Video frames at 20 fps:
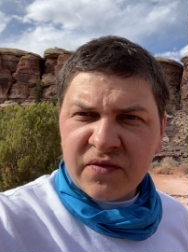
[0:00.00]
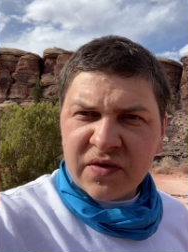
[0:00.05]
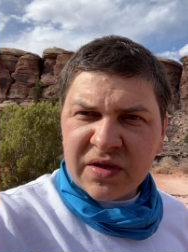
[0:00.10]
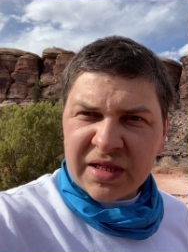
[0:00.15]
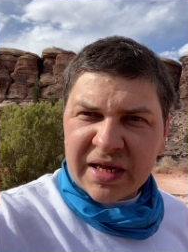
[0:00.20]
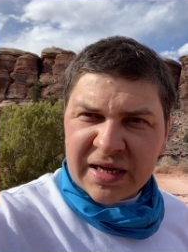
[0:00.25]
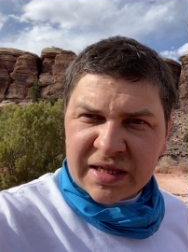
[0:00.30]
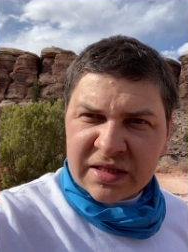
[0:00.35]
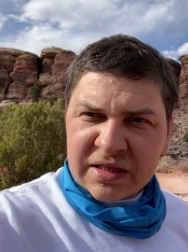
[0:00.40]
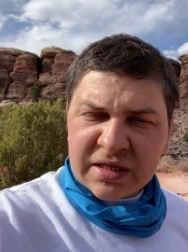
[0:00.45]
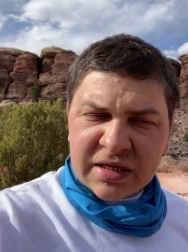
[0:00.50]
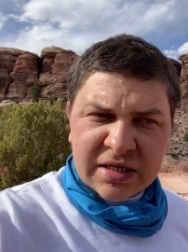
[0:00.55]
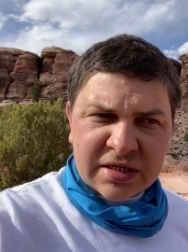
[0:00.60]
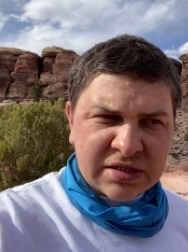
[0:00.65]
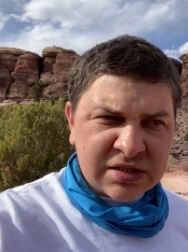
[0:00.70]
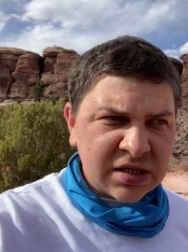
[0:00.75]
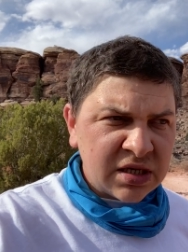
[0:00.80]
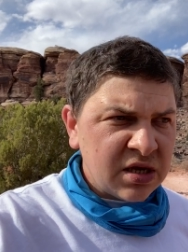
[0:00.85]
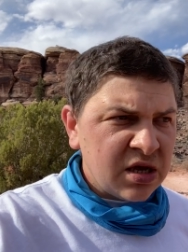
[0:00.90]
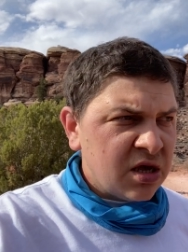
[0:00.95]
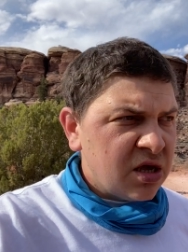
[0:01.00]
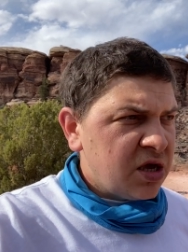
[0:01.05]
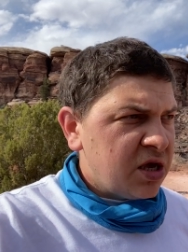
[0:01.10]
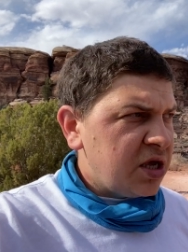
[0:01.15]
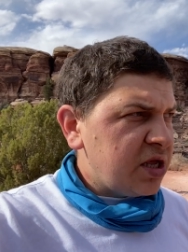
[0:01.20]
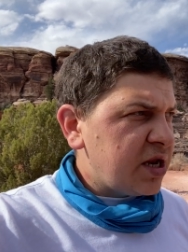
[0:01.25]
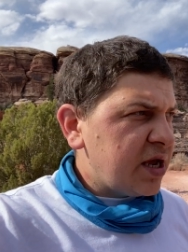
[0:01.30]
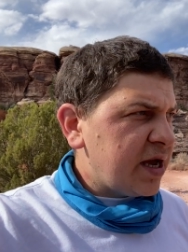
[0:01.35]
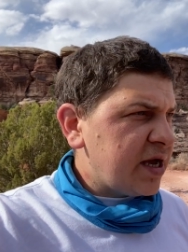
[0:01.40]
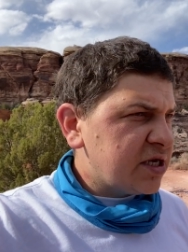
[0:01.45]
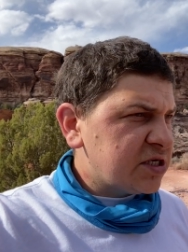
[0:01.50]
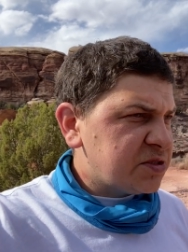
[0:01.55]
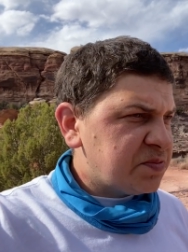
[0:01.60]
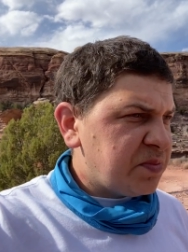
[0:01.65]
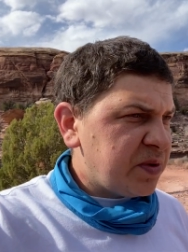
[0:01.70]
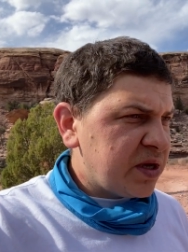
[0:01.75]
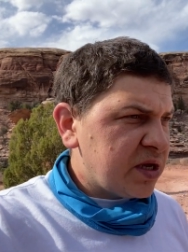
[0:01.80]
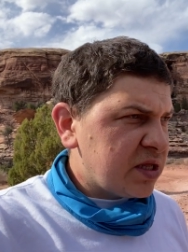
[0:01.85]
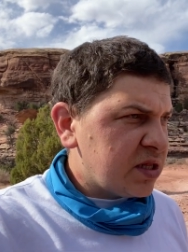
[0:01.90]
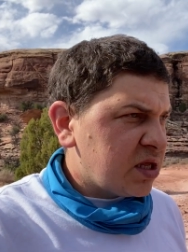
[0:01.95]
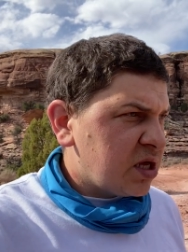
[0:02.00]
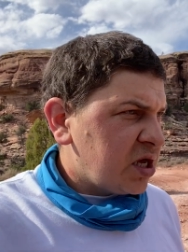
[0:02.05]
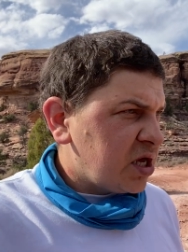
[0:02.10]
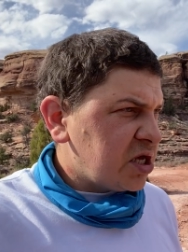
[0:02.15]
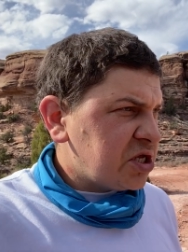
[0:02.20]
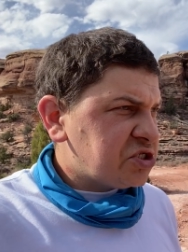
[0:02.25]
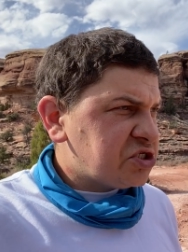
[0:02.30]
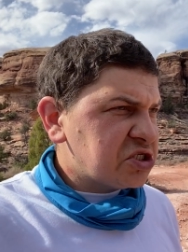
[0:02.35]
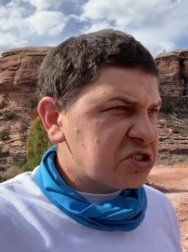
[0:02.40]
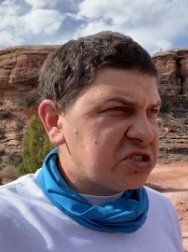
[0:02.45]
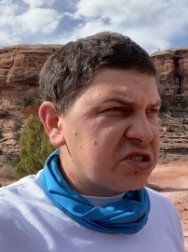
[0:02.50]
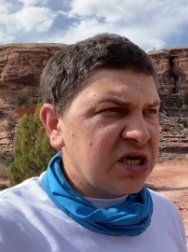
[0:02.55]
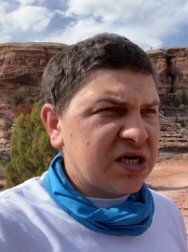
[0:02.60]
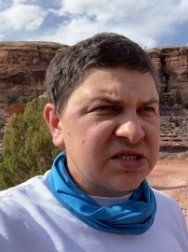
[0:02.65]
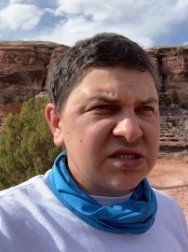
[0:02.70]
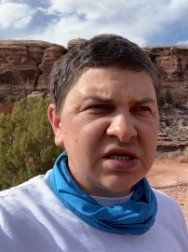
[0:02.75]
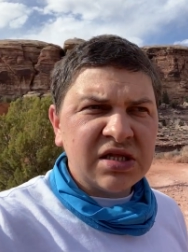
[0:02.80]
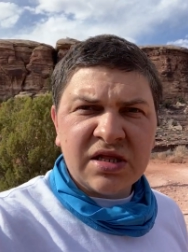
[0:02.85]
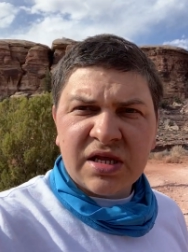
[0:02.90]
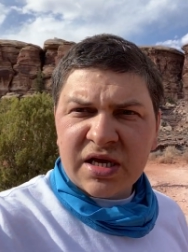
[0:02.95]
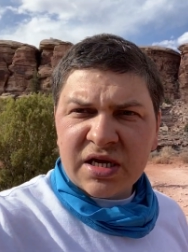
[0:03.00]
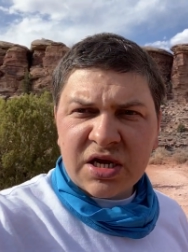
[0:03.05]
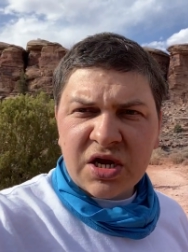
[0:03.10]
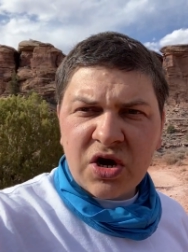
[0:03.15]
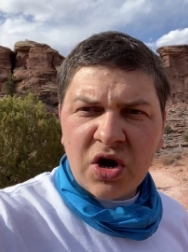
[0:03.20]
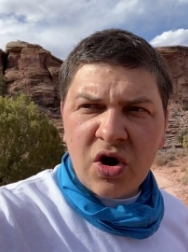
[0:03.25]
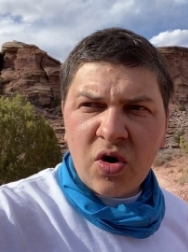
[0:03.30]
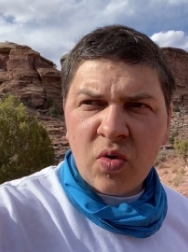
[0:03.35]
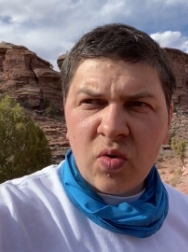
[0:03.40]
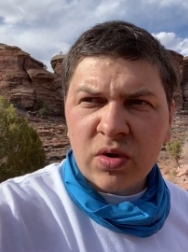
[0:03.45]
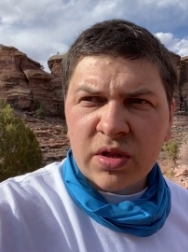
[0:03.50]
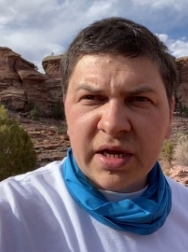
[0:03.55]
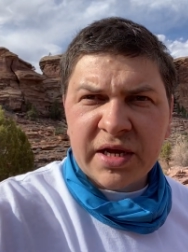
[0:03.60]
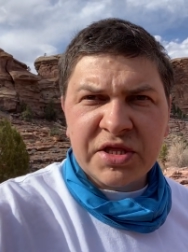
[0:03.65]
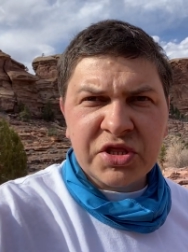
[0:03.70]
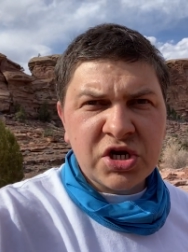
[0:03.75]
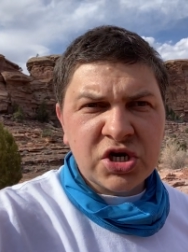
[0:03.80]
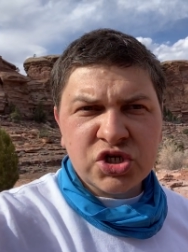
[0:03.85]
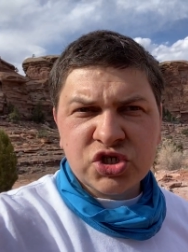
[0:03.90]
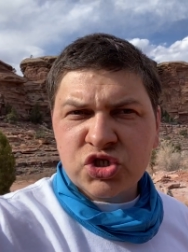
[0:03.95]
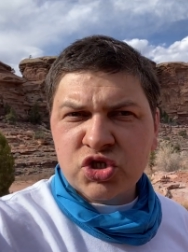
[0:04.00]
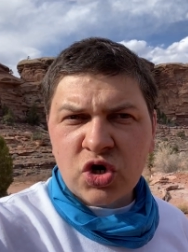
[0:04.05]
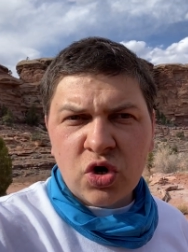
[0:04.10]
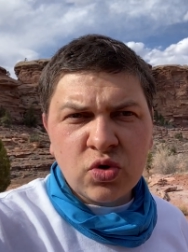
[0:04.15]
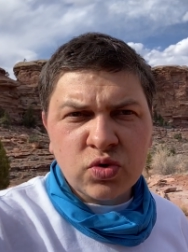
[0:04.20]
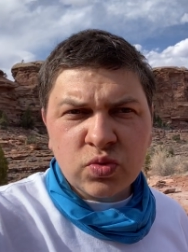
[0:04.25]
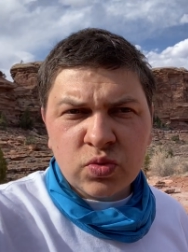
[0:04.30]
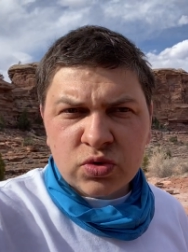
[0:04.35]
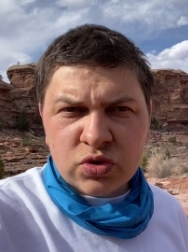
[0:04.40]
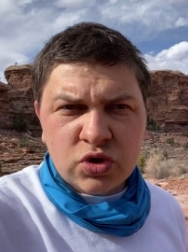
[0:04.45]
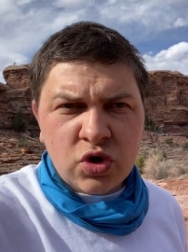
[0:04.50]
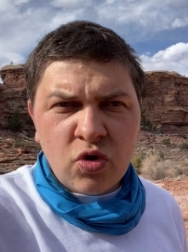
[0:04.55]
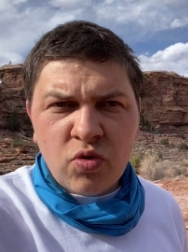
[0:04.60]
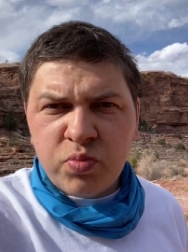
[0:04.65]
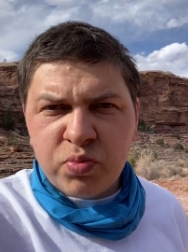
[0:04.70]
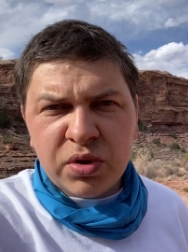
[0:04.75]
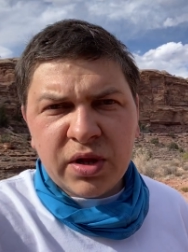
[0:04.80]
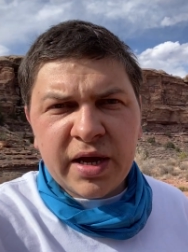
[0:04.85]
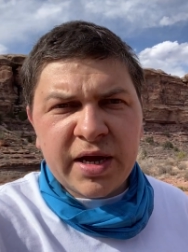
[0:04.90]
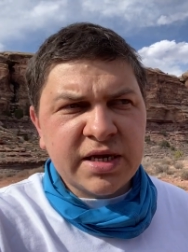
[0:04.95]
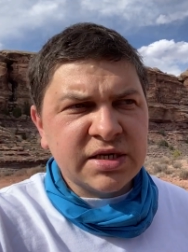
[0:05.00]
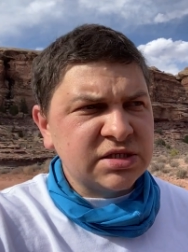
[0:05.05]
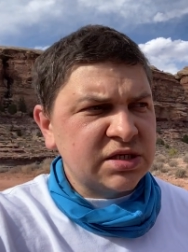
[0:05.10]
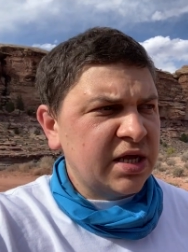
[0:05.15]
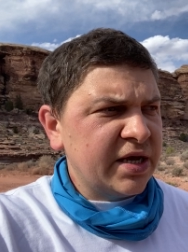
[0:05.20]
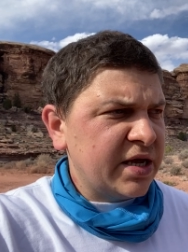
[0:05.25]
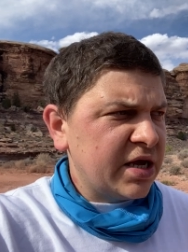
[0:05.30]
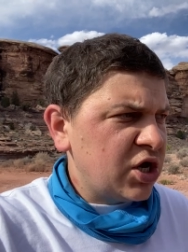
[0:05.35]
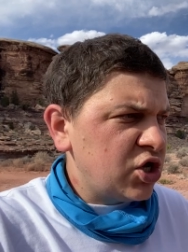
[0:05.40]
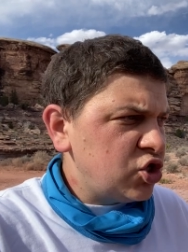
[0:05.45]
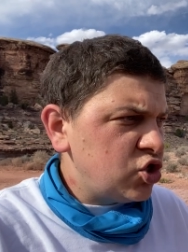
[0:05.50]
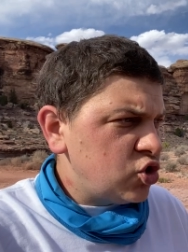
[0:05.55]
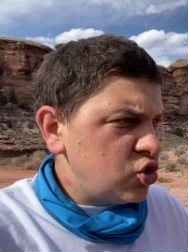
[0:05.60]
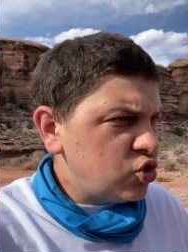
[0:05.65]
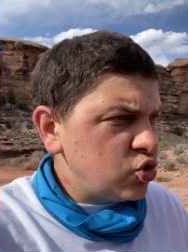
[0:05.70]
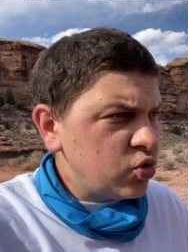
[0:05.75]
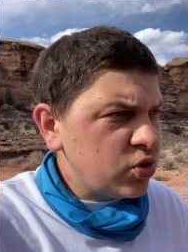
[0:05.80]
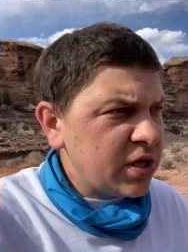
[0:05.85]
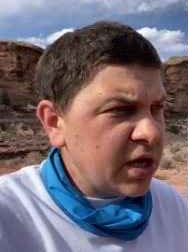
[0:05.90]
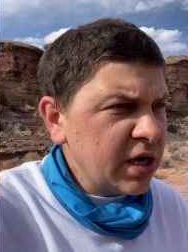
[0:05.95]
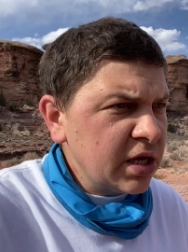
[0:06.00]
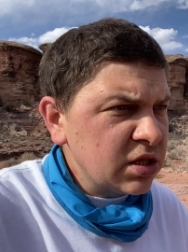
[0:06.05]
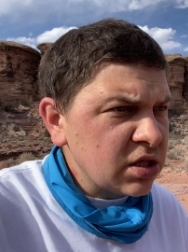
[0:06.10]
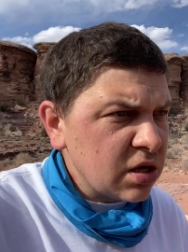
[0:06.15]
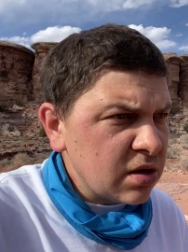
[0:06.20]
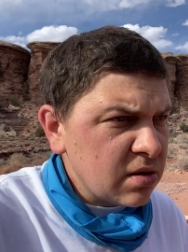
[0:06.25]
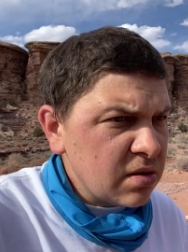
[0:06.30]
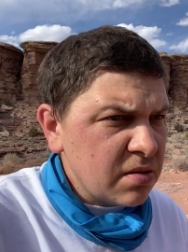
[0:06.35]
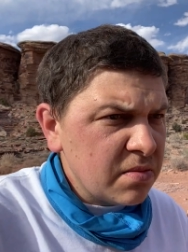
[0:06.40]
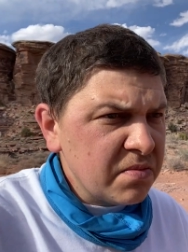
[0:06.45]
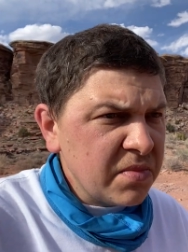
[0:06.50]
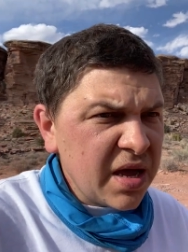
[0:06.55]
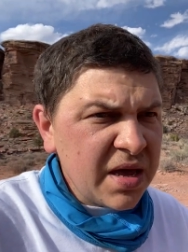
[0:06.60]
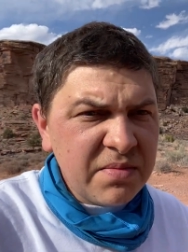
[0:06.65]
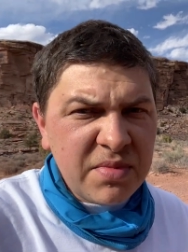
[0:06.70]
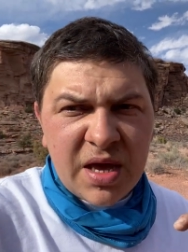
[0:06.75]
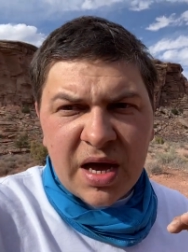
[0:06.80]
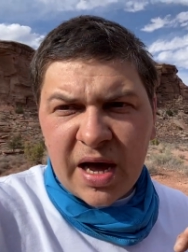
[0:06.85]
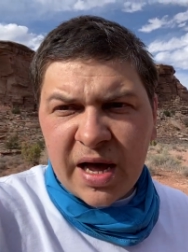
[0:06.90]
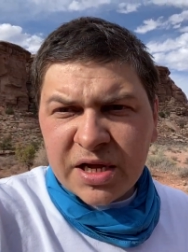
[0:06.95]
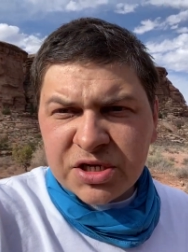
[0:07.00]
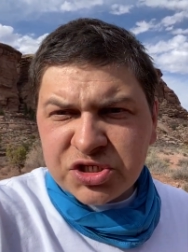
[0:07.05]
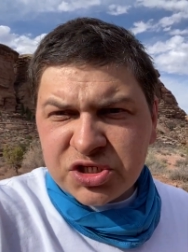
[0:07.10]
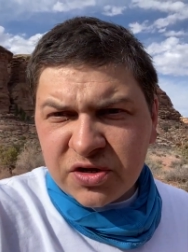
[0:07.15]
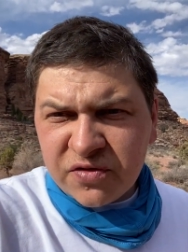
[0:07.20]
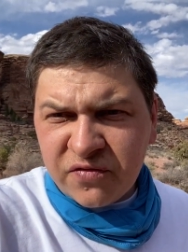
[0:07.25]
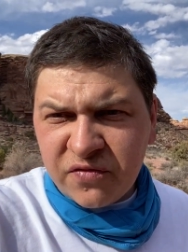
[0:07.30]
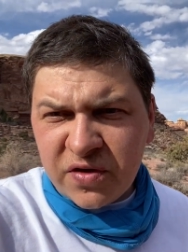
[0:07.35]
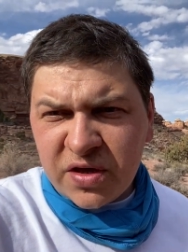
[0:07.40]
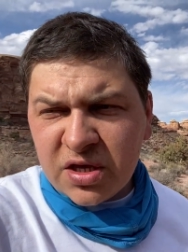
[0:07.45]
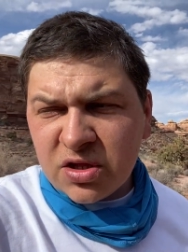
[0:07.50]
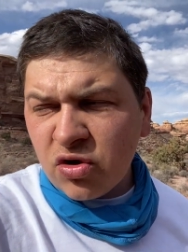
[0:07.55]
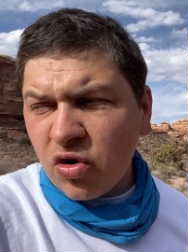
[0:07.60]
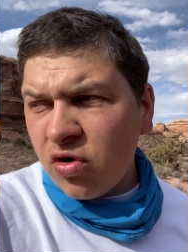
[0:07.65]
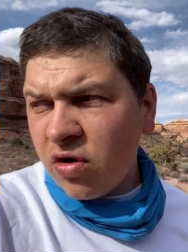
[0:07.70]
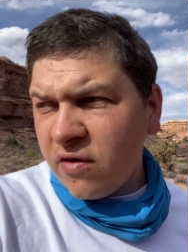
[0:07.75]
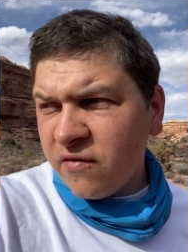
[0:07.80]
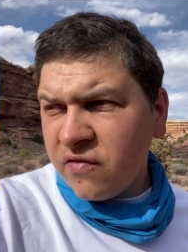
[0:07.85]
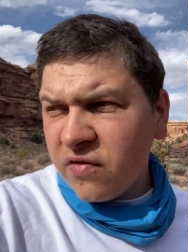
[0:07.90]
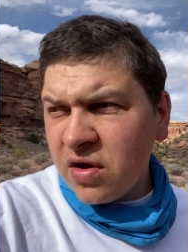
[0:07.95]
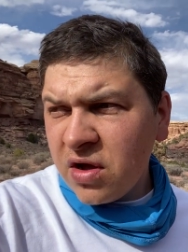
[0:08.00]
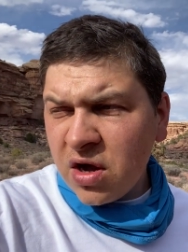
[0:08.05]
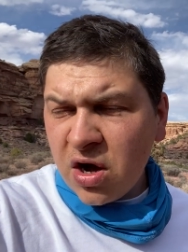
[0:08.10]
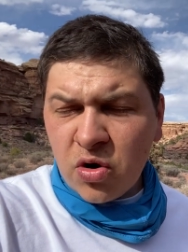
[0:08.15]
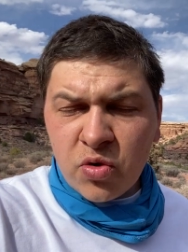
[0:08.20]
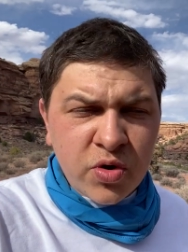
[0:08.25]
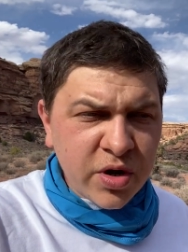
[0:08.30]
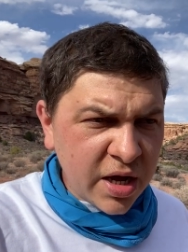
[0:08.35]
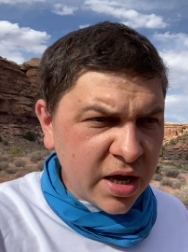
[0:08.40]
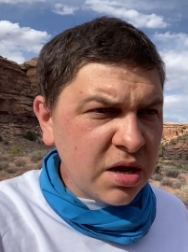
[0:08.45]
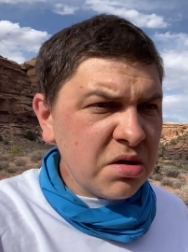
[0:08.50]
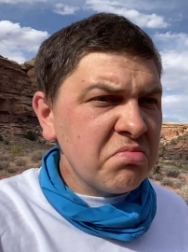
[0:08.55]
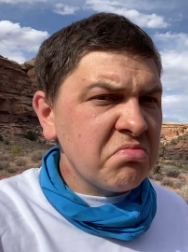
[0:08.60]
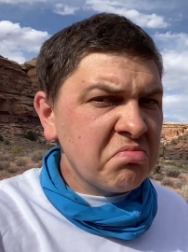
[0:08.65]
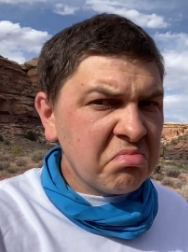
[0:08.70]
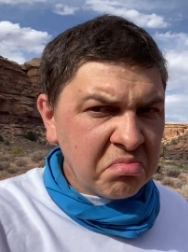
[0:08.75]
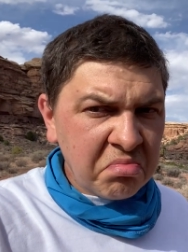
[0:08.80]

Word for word: relentless it has been it just doesn't let go like there's no no place like you get maybe 100 feet of okay